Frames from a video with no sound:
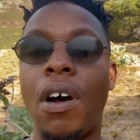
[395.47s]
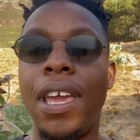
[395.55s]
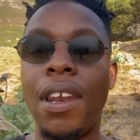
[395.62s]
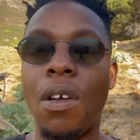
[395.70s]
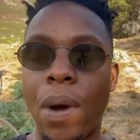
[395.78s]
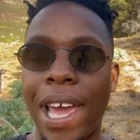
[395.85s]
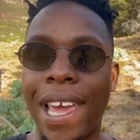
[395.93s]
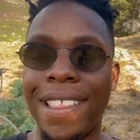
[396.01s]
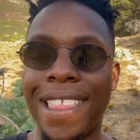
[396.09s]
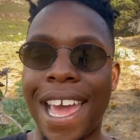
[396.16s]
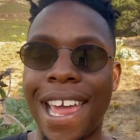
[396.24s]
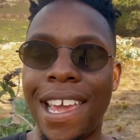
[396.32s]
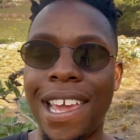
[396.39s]
in a way
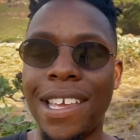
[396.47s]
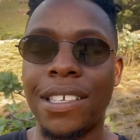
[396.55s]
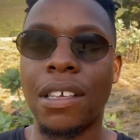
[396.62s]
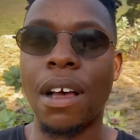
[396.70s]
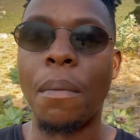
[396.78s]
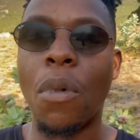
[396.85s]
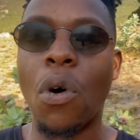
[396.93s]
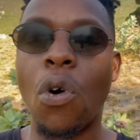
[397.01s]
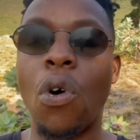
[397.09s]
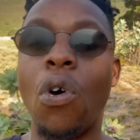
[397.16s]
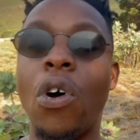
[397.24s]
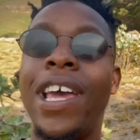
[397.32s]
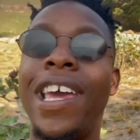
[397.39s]
that is
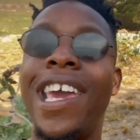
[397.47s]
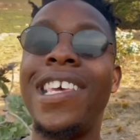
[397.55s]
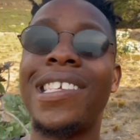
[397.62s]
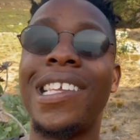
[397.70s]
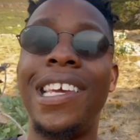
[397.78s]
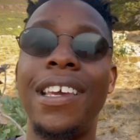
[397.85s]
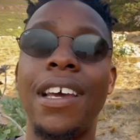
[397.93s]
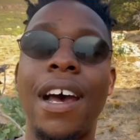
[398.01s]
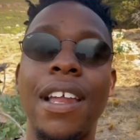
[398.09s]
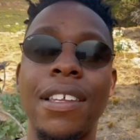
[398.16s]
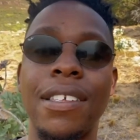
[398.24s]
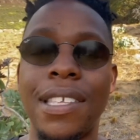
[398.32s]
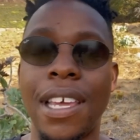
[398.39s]
more easily
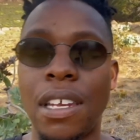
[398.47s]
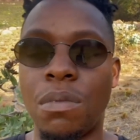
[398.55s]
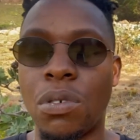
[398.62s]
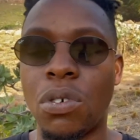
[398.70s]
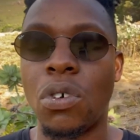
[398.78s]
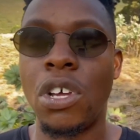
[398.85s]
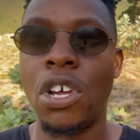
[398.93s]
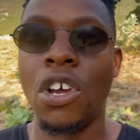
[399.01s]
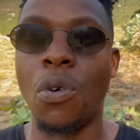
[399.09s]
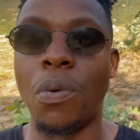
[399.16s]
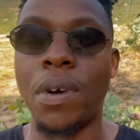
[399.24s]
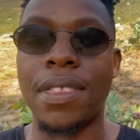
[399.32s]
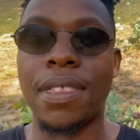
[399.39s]
understandable
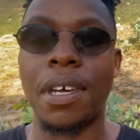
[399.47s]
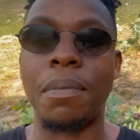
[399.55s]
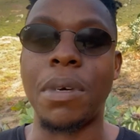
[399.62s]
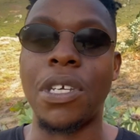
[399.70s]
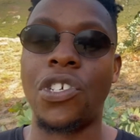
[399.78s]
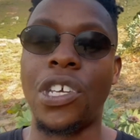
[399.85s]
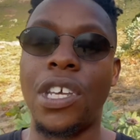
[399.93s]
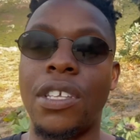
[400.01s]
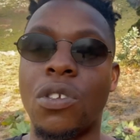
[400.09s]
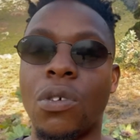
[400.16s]
with machines.